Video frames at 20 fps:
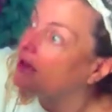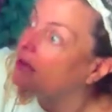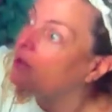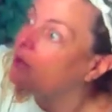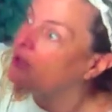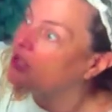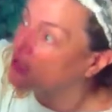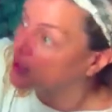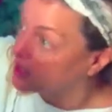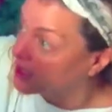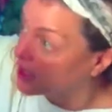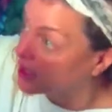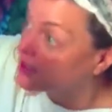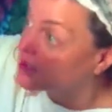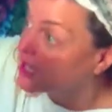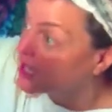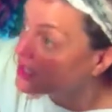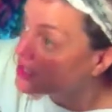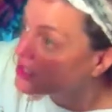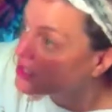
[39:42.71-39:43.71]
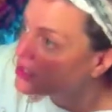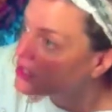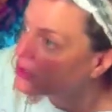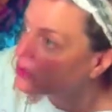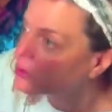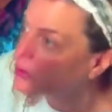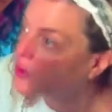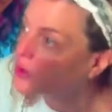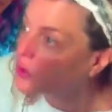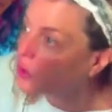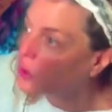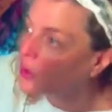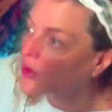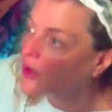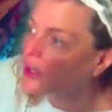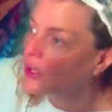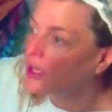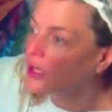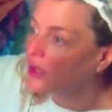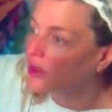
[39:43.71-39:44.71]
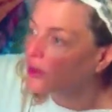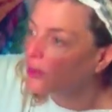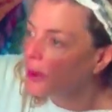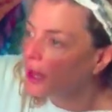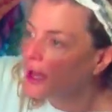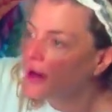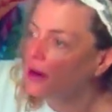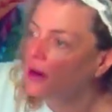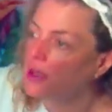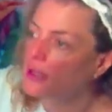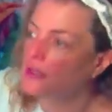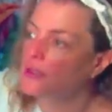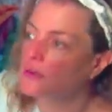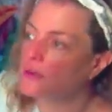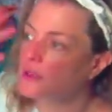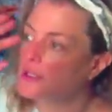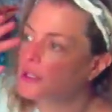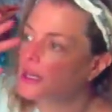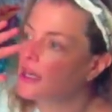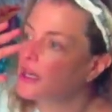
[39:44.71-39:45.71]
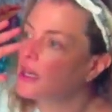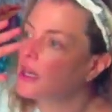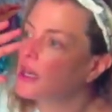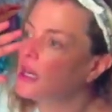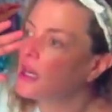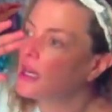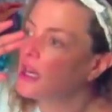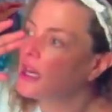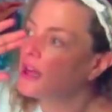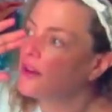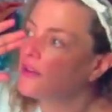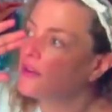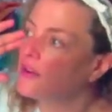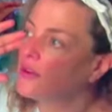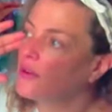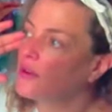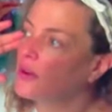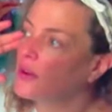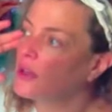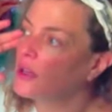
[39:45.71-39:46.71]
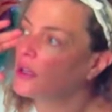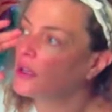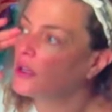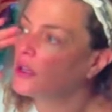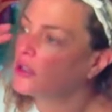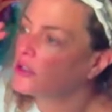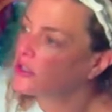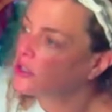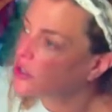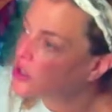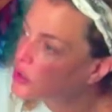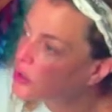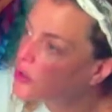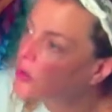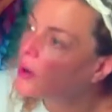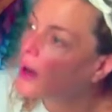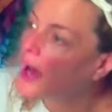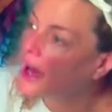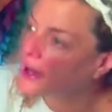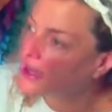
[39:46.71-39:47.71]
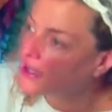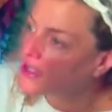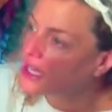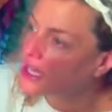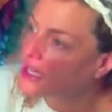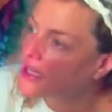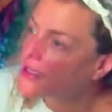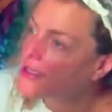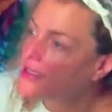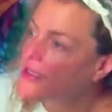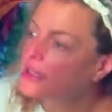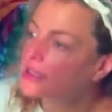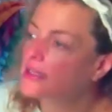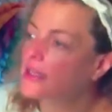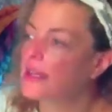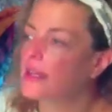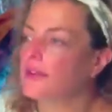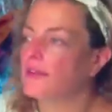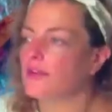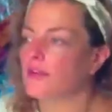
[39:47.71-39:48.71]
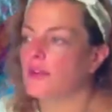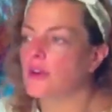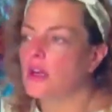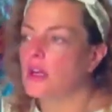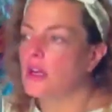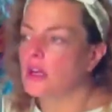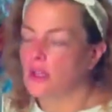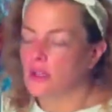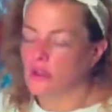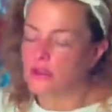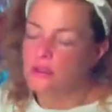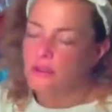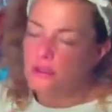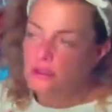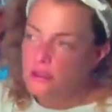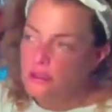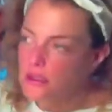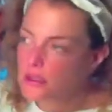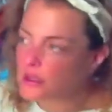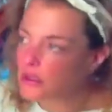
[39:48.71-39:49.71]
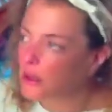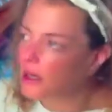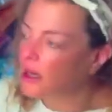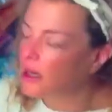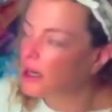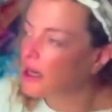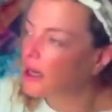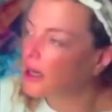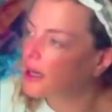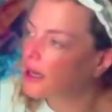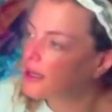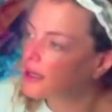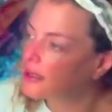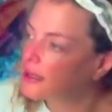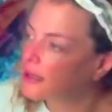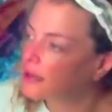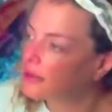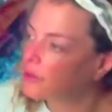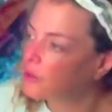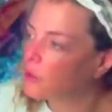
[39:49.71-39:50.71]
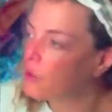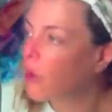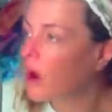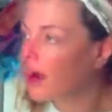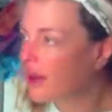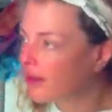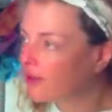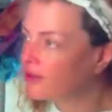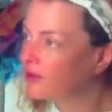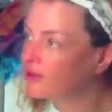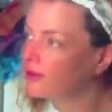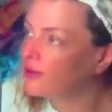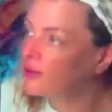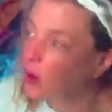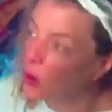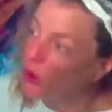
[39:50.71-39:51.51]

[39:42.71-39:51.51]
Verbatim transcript: We discussed that too with Lauren and her parents. Yeah. We said if because you had a tendency to say if and this is his uh, his wife yeah.